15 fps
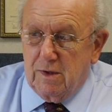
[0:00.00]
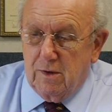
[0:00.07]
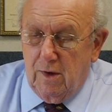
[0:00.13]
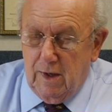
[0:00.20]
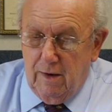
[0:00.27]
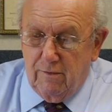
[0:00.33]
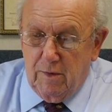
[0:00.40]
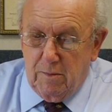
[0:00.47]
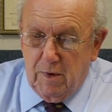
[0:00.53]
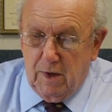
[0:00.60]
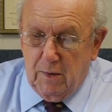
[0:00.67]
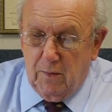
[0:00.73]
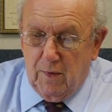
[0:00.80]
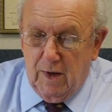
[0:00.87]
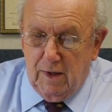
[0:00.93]
everybody
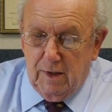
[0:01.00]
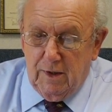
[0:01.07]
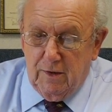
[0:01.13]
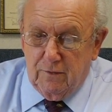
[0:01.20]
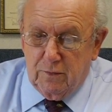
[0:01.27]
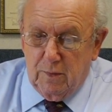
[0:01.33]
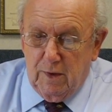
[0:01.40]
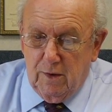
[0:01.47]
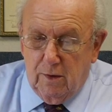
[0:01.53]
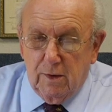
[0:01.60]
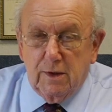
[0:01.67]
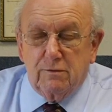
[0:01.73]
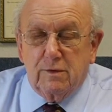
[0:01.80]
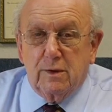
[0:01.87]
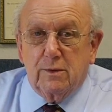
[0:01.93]
where I live, we all
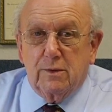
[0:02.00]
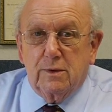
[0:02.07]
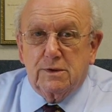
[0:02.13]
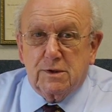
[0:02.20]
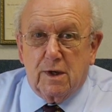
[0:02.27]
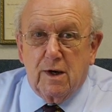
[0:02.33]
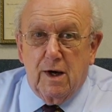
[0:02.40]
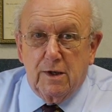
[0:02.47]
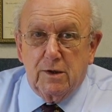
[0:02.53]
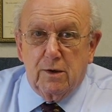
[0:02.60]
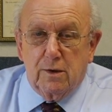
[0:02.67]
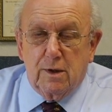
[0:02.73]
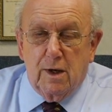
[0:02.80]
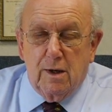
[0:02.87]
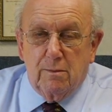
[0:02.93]
live it's a condo
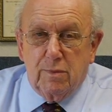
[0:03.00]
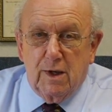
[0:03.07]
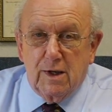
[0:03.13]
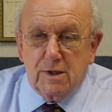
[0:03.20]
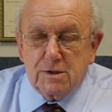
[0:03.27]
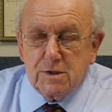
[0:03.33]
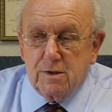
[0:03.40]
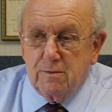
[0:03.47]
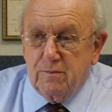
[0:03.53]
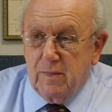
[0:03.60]
complex,